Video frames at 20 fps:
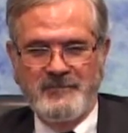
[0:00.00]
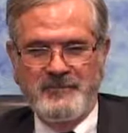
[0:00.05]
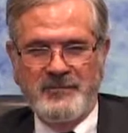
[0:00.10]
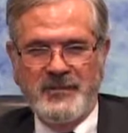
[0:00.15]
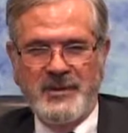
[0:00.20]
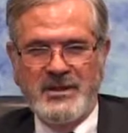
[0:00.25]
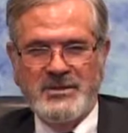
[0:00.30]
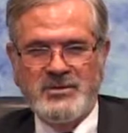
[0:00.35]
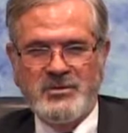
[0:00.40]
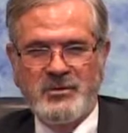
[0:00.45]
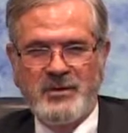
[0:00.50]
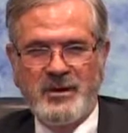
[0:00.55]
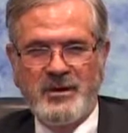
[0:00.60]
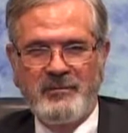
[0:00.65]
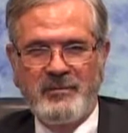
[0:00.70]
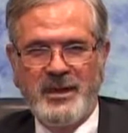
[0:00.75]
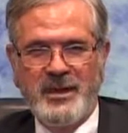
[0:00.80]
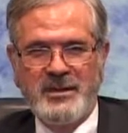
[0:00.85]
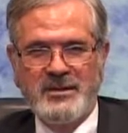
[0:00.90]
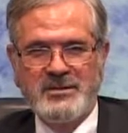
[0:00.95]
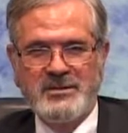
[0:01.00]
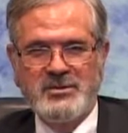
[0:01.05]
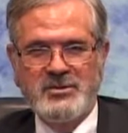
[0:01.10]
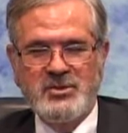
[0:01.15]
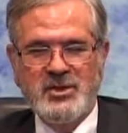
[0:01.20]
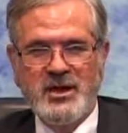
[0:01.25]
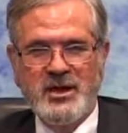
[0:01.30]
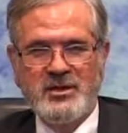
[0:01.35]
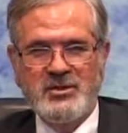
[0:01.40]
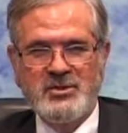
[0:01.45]
That's where I met
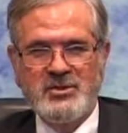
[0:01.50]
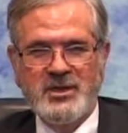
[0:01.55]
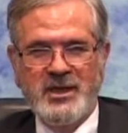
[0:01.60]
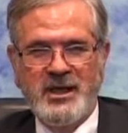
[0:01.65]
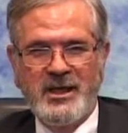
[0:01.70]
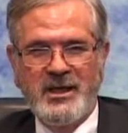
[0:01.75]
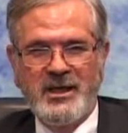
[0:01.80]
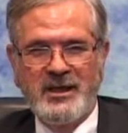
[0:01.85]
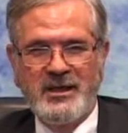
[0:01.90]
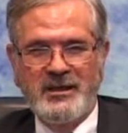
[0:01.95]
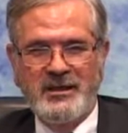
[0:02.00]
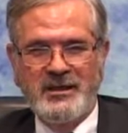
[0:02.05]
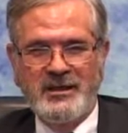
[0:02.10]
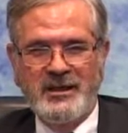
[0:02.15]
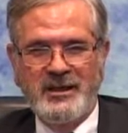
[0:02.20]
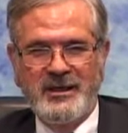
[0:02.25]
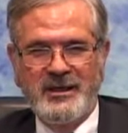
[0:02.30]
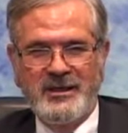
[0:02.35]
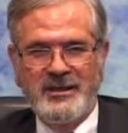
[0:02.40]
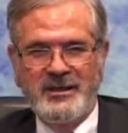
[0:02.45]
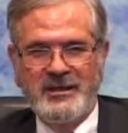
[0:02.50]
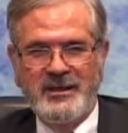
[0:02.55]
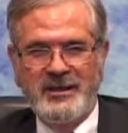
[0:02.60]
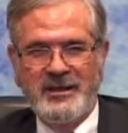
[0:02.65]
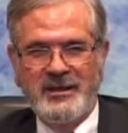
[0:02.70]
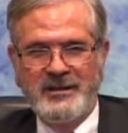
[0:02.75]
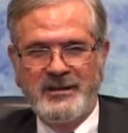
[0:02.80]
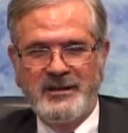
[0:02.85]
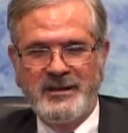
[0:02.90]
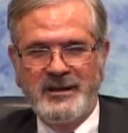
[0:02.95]
John Jay and
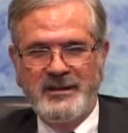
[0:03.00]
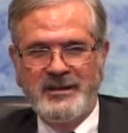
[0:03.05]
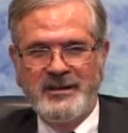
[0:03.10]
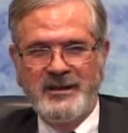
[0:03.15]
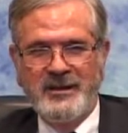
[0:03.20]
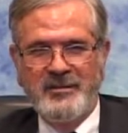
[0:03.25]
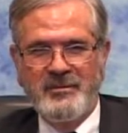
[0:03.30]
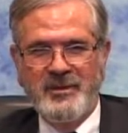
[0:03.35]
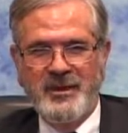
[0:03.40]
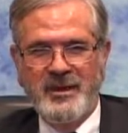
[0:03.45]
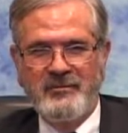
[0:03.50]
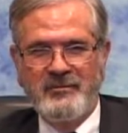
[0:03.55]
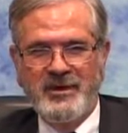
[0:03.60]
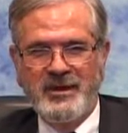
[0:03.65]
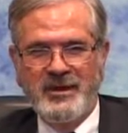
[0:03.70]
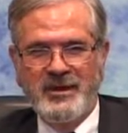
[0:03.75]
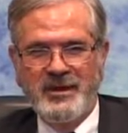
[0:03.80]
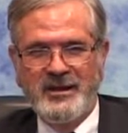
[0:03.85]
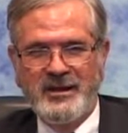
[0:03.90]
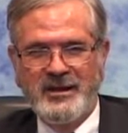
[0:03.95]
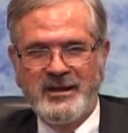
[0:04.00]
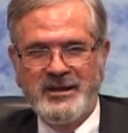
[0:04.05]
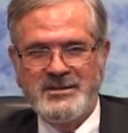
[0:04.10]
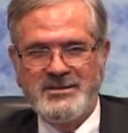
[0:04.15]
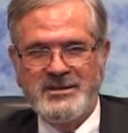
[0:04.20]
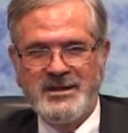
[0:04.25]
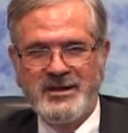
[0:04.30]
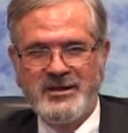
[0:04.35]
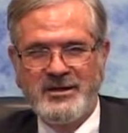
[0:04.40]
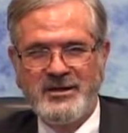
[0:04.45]
ended up having an
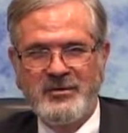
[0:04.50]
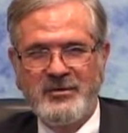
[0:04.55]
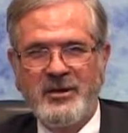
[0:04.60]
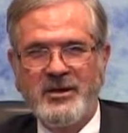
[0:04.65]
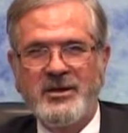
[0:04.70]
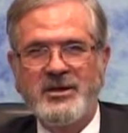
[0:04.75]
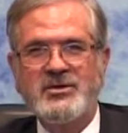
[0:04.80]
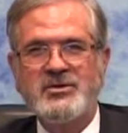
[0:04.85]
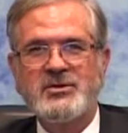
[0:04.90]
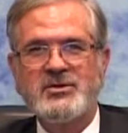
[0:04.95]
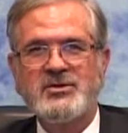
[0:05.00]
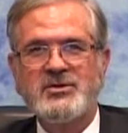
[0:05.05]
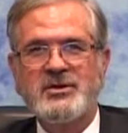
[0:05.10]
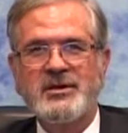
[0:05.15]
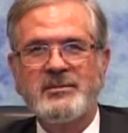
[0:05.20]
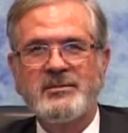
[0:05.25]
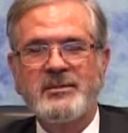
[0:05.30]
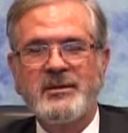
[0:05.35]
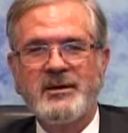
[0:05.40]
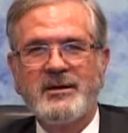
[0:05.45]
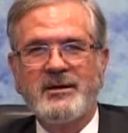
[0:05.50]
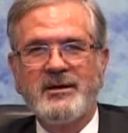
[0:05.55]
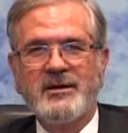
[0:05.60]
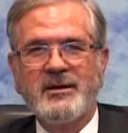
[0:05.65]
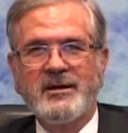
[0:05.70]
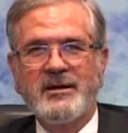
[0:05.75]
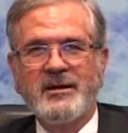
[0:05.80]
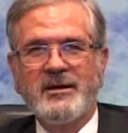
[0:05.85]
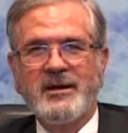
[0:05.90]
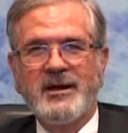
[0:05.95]
extended relationship
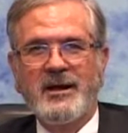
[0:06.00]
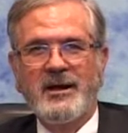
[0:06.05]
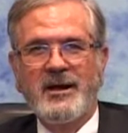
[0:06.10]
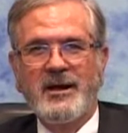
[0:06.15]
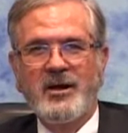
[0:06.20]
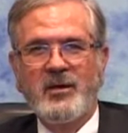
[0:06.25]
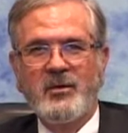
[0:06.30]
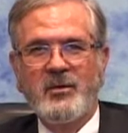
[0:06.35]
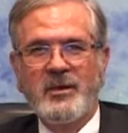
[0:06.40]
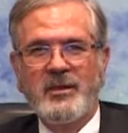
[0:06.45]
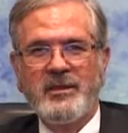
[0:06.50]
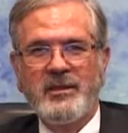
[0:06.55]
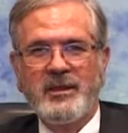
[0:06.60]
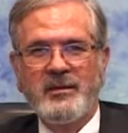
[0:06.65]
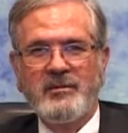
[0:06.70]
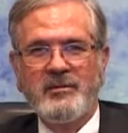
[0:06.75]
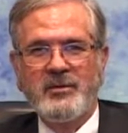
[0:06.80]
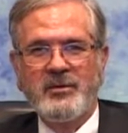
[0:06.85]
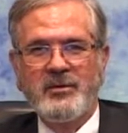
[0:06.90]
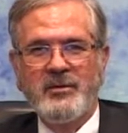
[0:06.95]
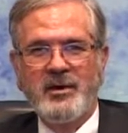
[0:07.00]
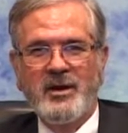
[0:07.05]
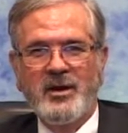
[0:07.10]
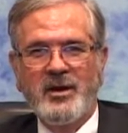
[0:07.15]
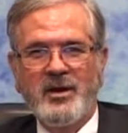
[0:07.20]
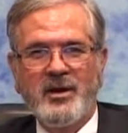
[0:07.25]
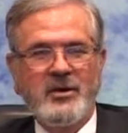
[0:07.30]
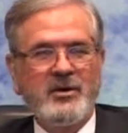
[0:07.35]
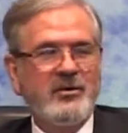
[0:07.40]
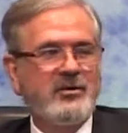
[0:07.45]
with him throughout
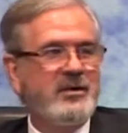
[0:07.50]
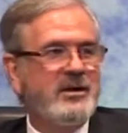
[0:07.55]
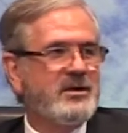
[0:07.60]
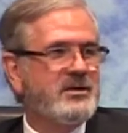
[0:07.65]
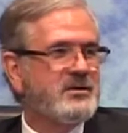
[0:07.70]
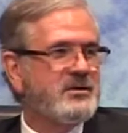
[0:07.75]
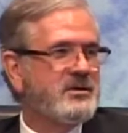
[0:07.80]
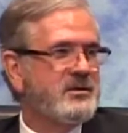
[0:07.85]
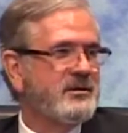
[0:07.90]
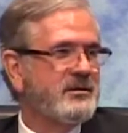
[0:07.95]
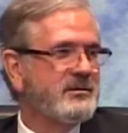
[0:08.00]
our careers.